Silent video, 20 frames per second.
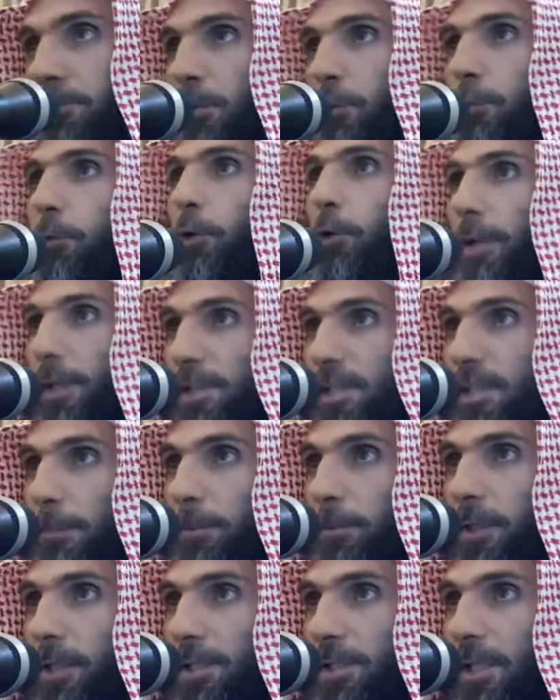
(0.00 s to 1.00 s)
Before
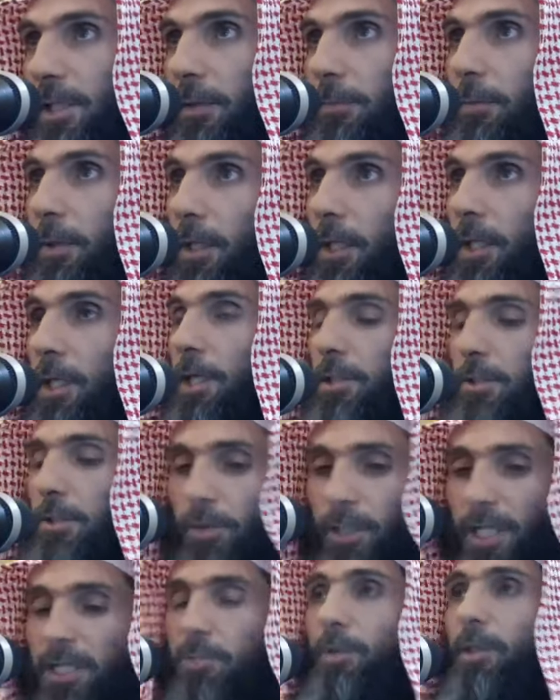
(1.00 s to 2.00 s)
accepting Islam.
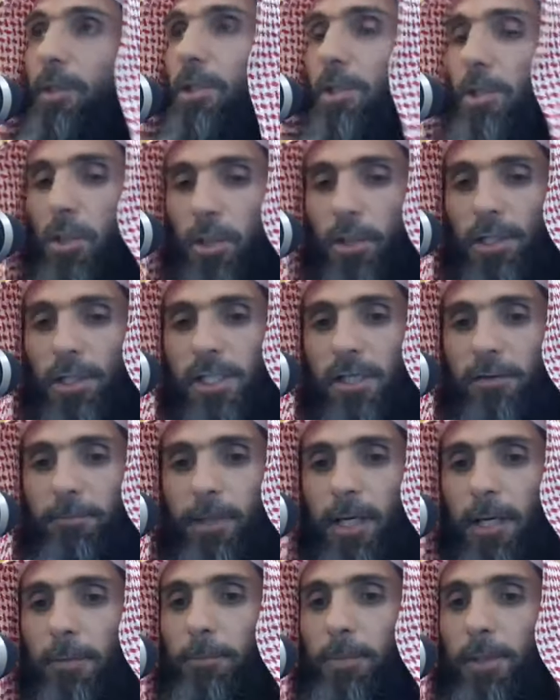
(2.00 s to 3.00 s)
So that's what the scholars
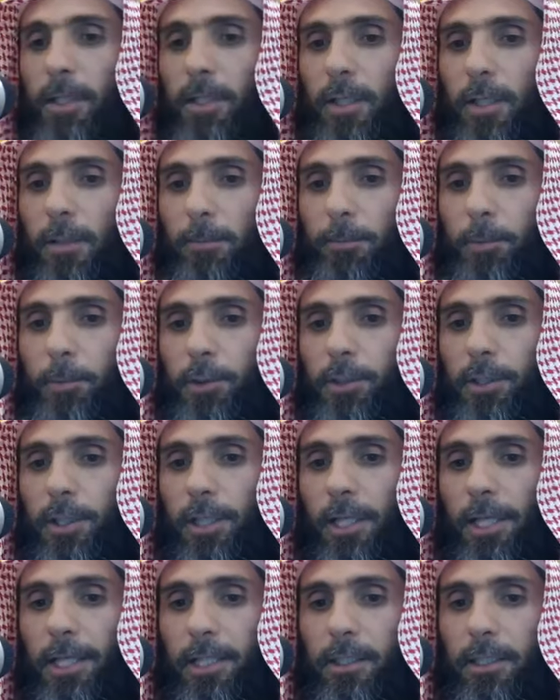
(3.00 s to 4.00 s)
have been put
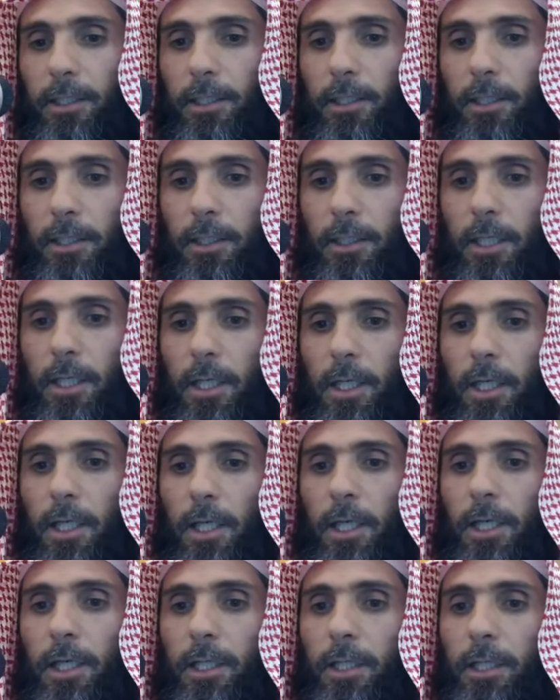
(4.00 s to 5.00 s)
like
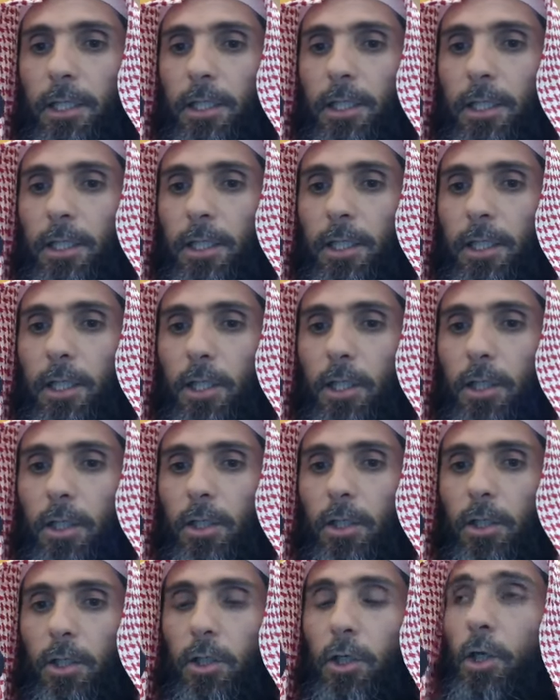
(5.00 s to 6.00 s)
in
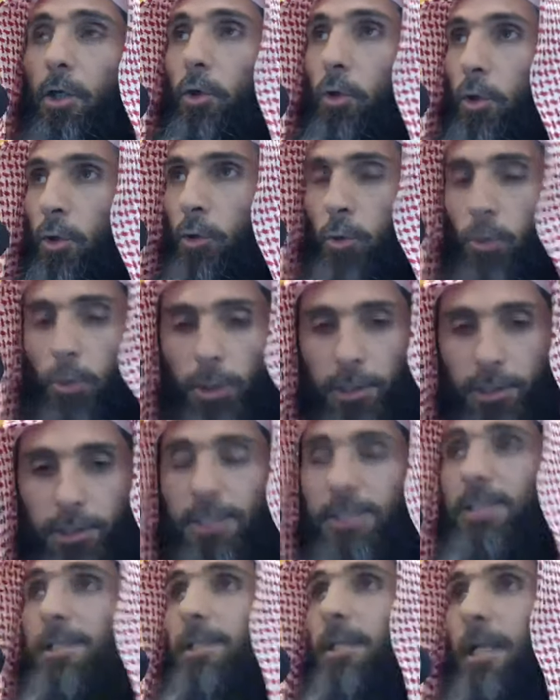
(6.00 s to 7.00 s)
a
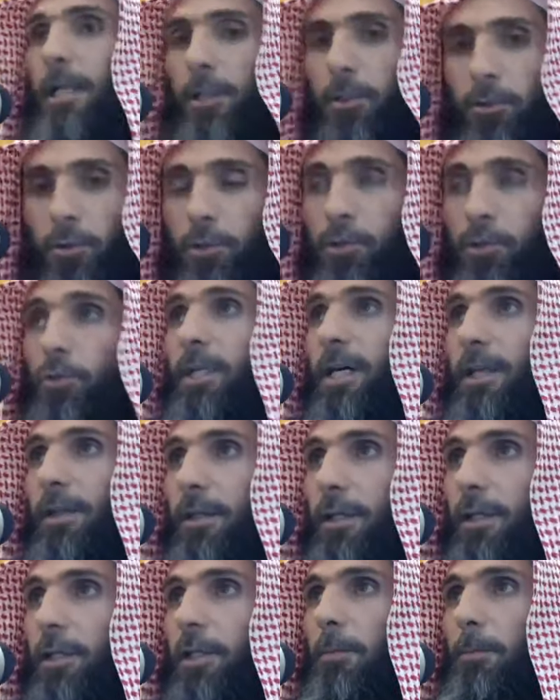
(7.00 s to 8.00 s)
concordance and
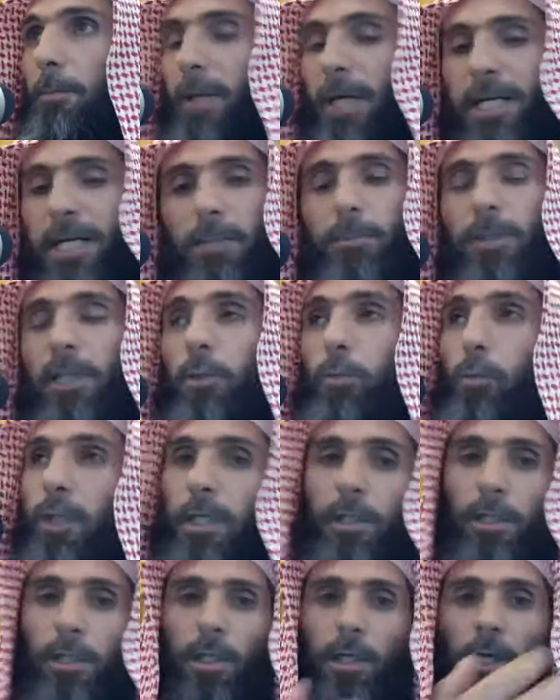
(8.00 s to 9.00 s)
together, combining
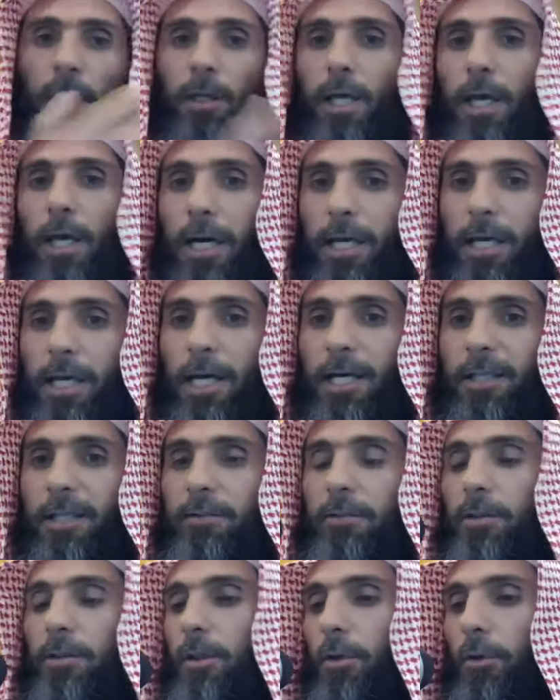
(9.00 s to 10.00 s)
between the
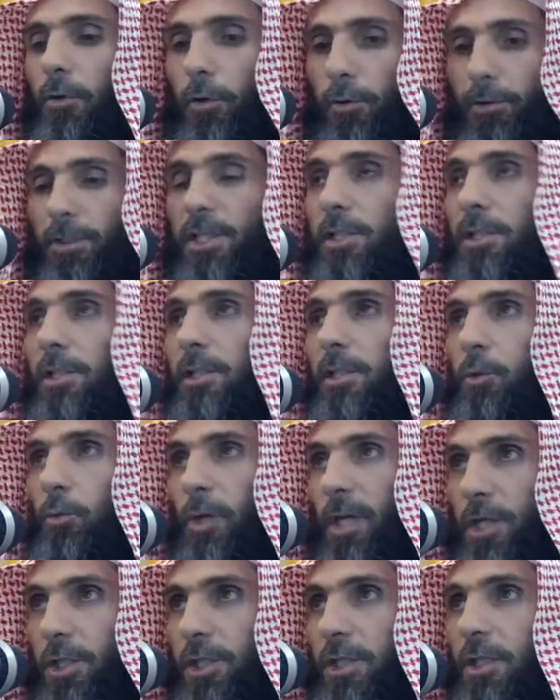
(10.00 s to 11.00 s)
ayat on this
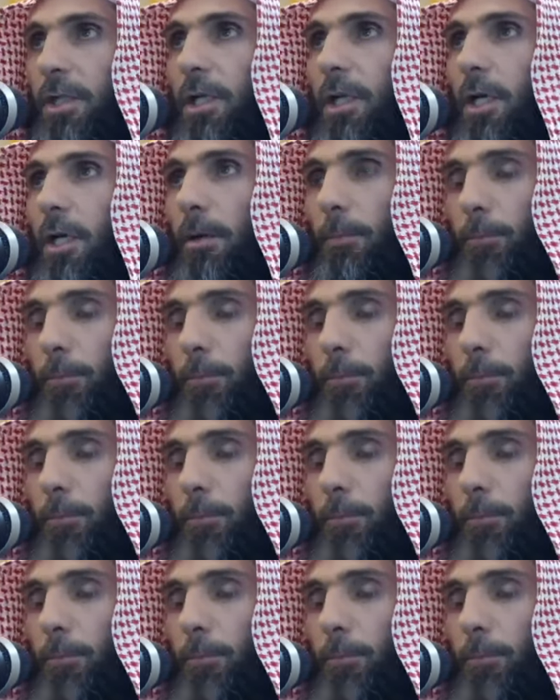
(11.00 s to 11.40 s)
situation.